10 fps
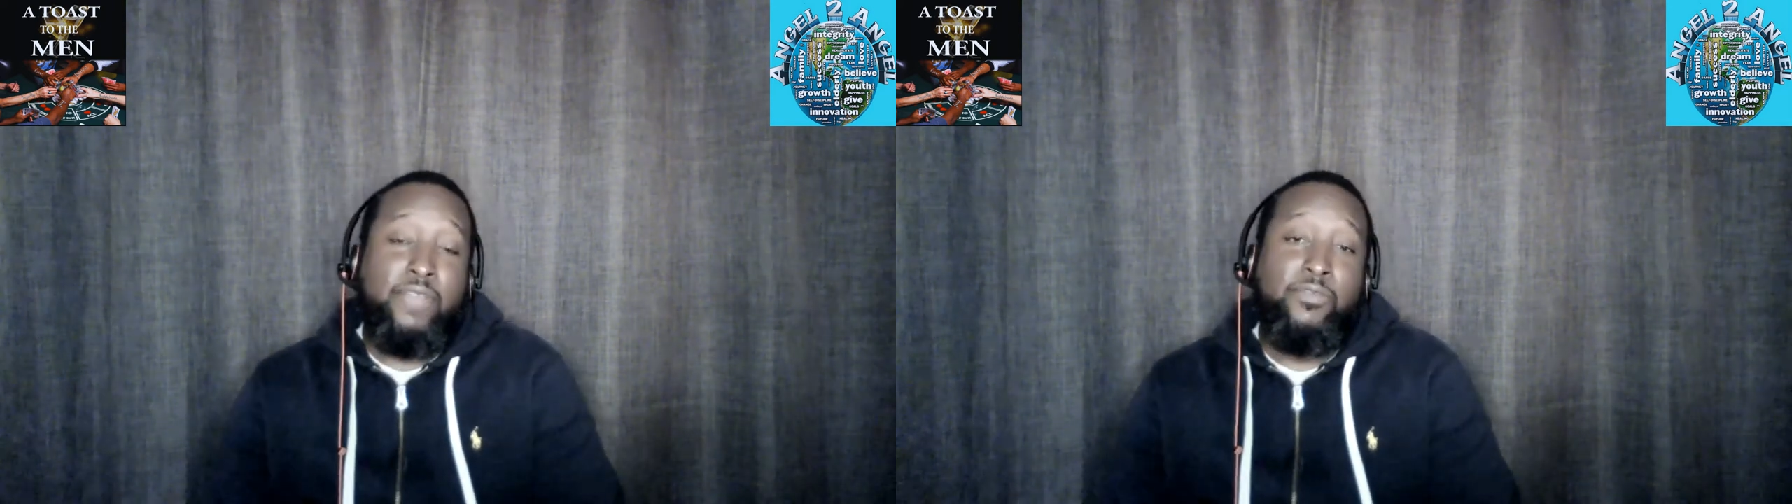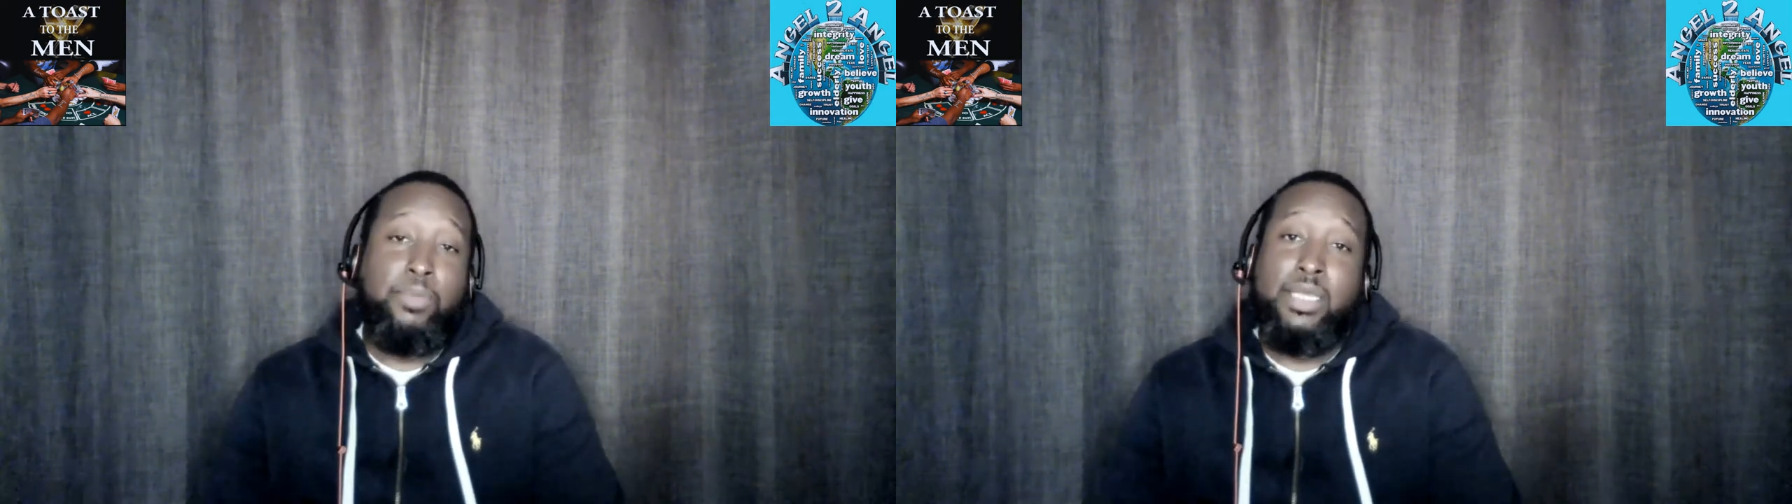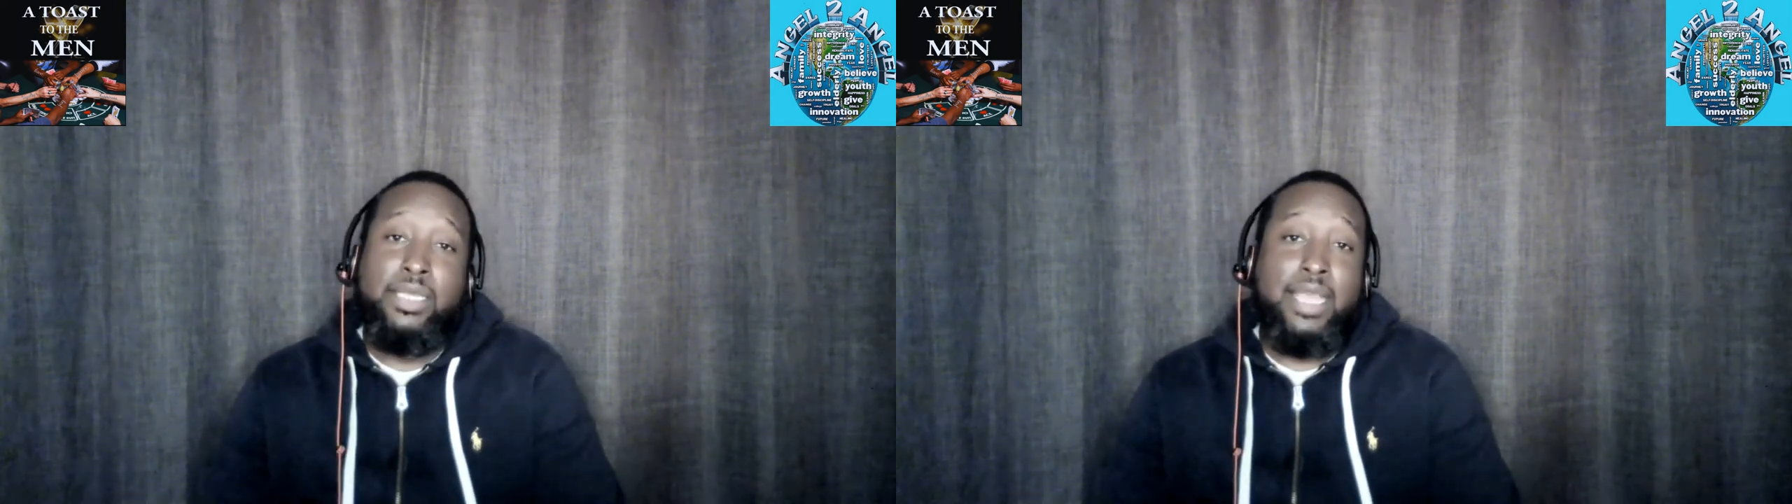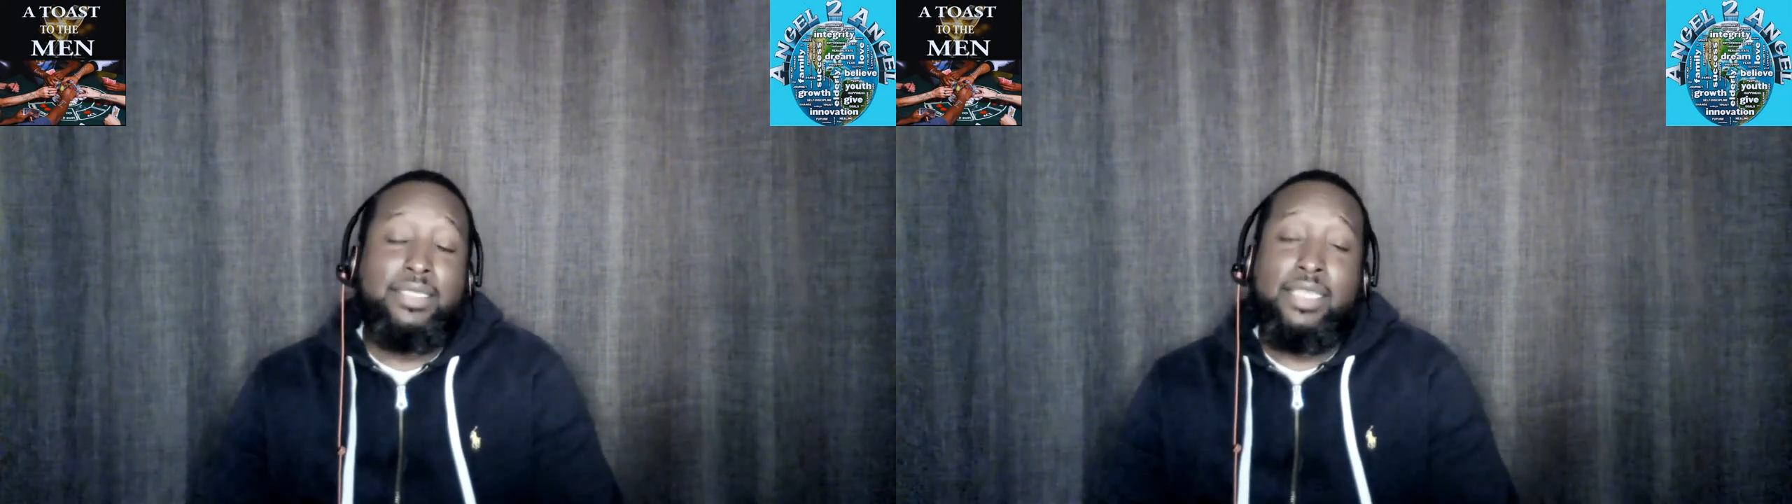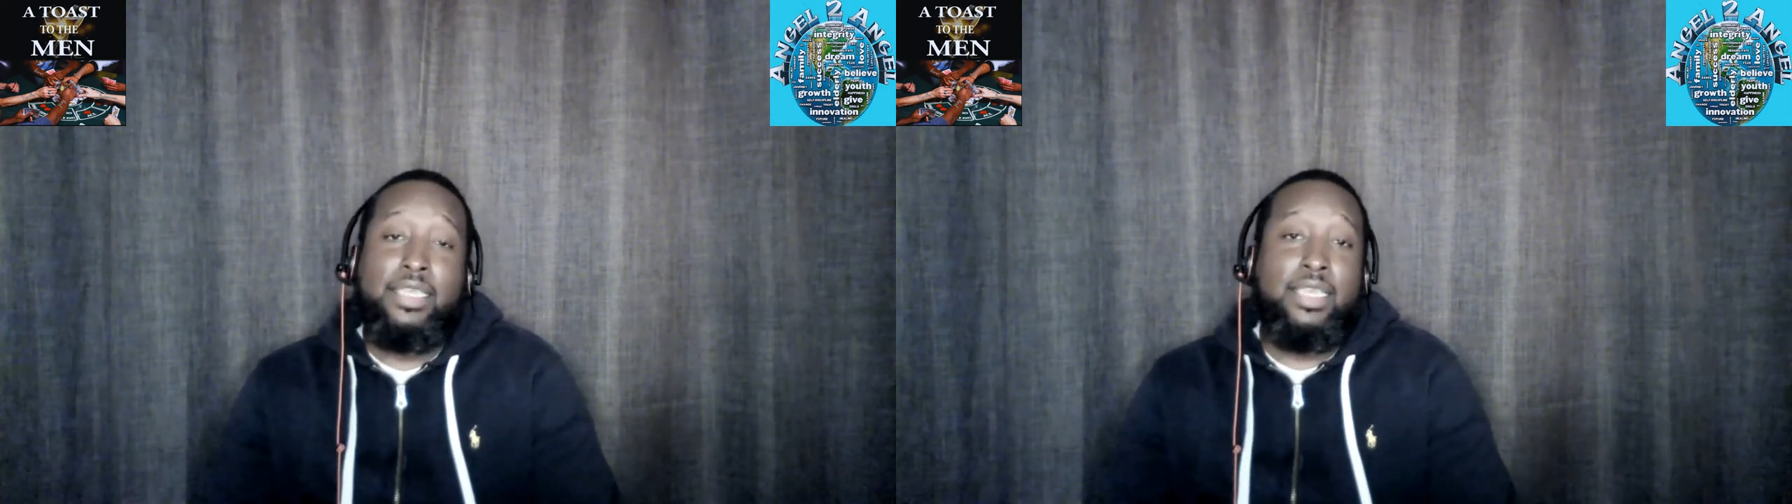for me
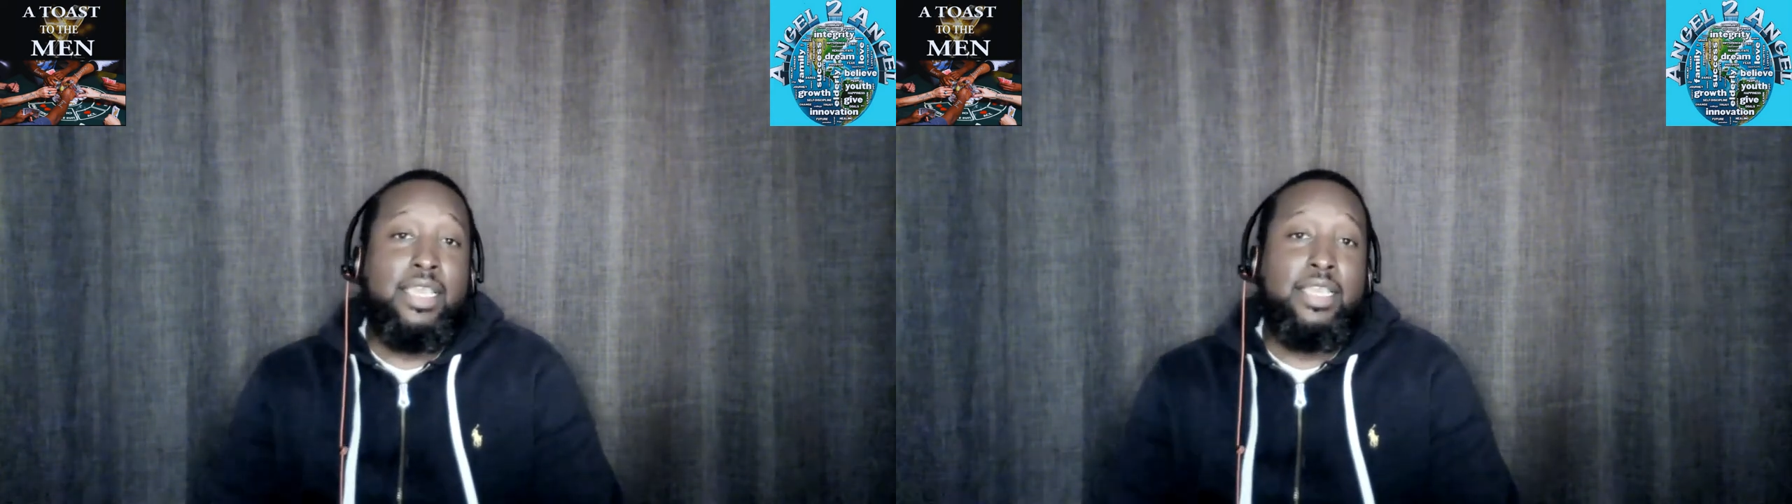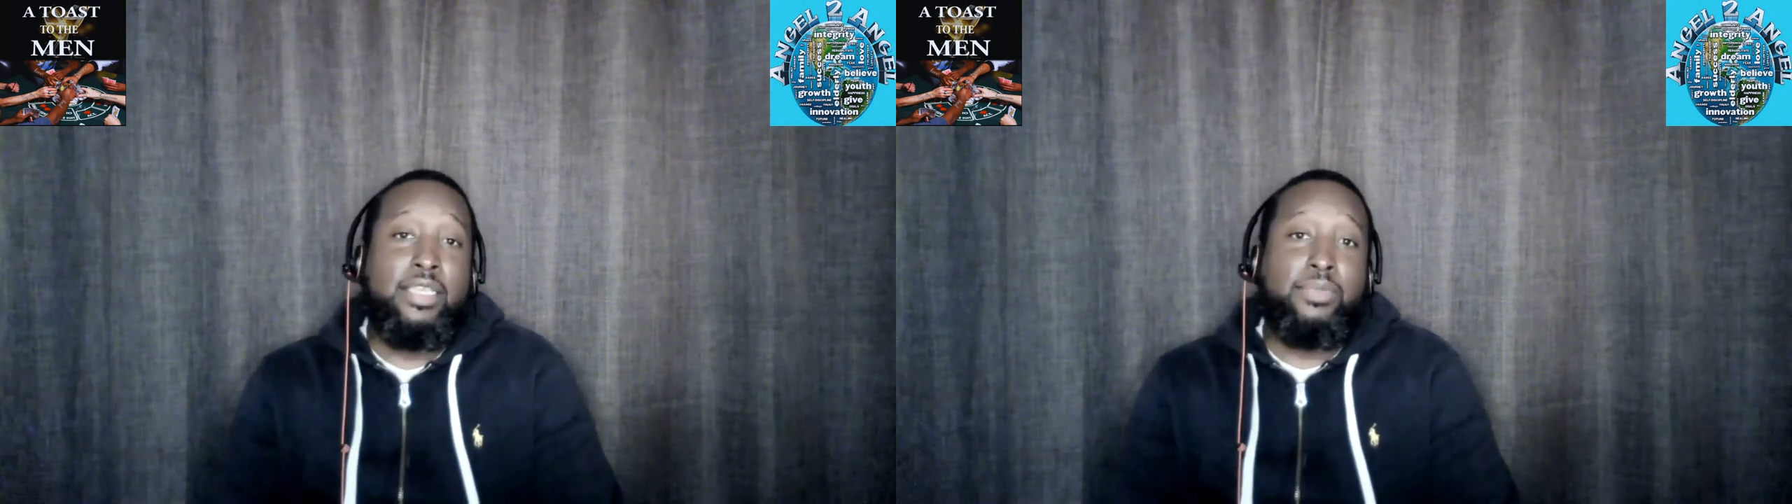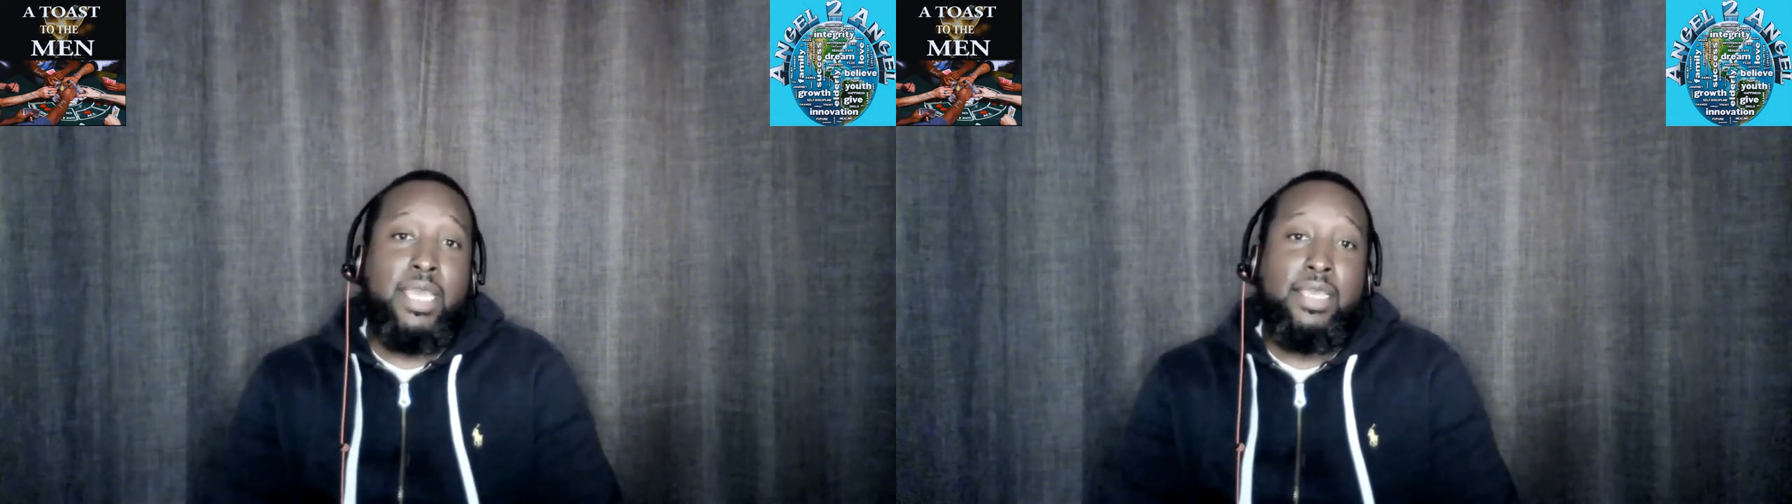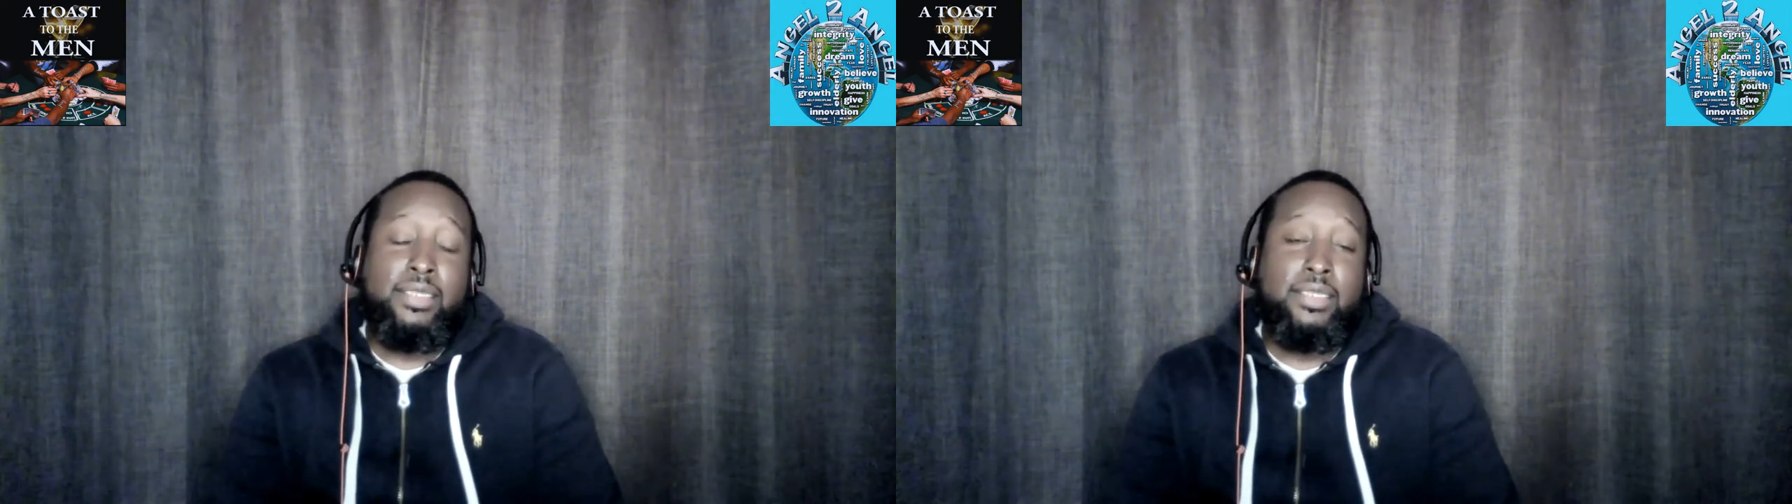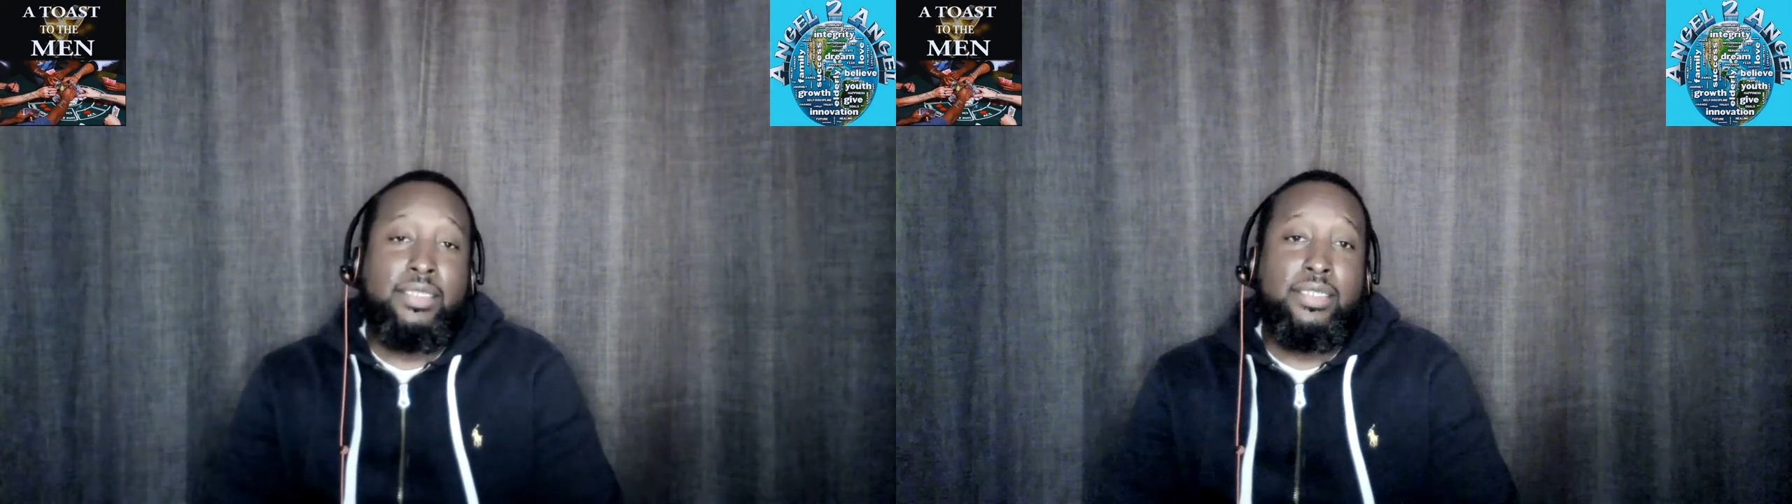not to engage, man.